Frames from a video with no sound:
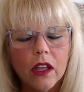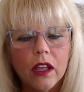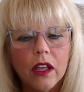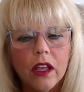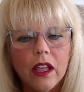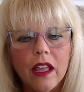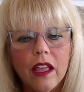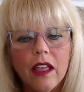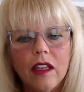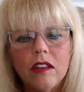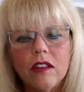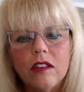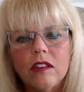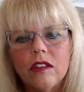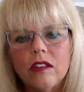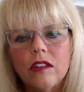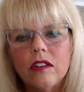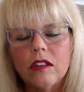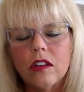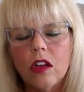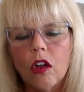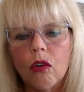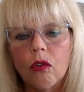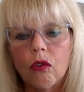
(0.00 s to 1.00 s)

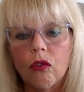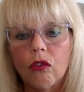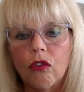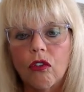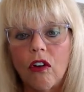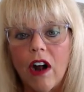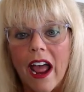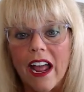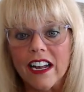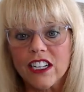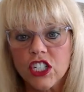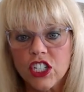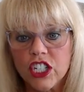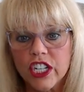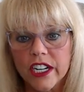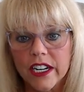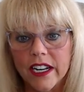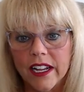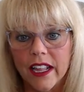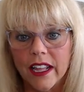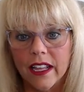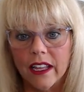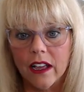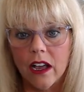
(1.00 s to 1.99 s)
is
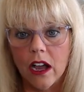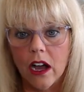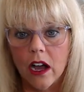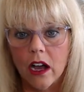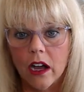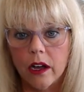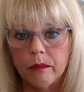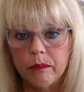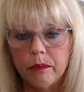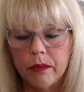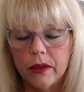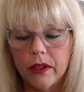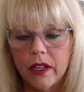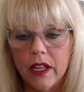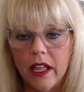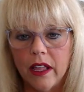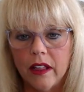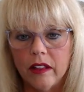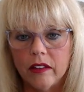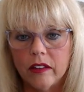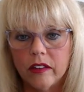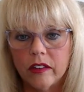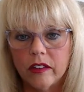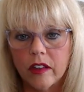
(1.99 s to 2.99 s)
ratcheting up
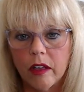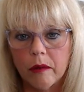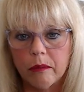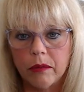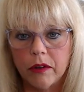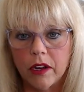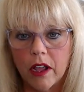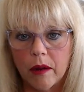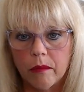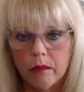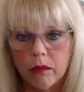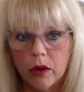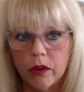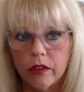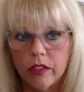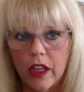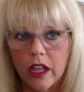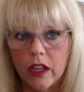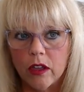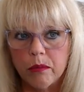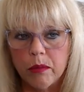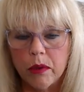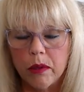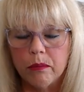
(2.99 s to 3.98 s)
in September. They
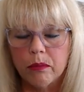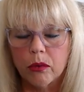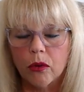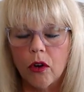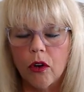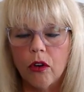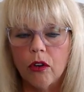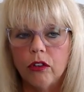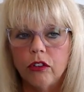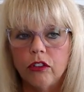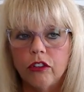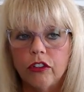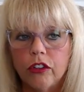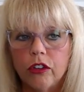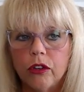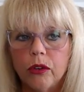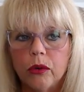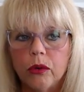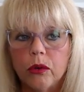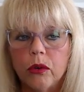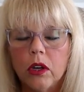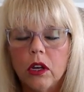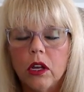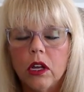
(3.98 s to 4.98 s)
could be prone
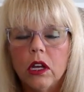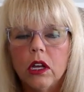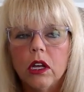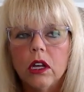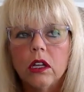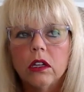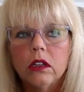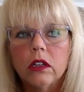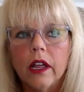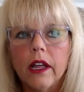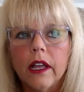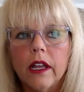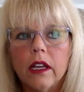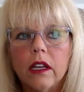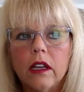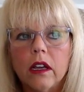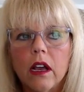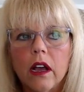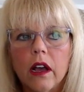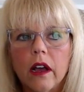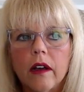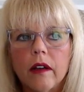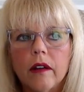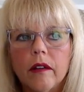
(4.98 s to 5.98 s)
to like
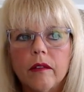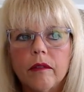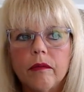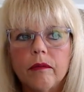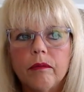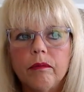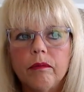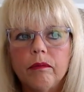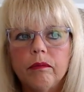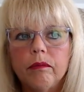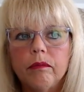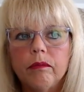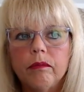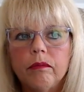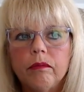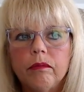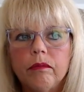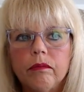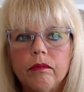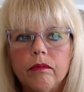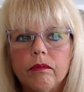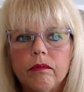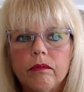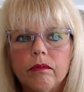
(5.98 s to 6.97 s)
uh,
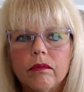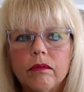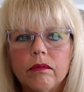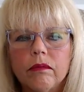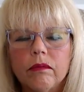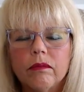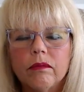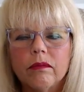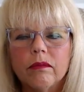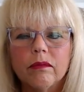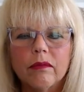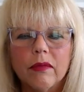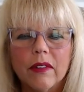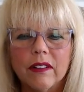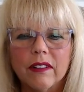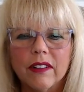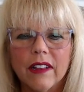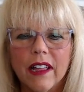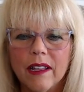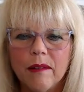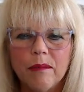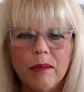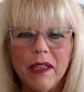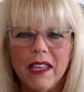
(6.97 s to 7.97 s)

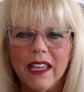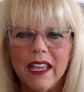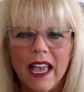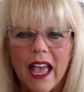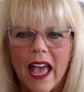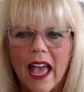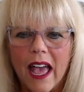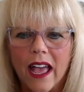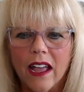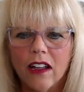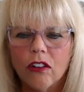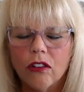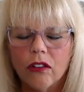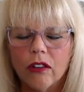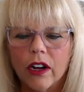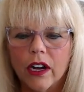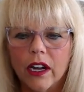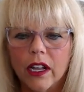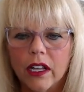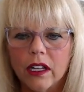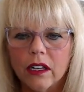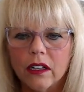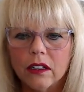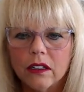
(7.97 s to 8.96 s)
like being angry.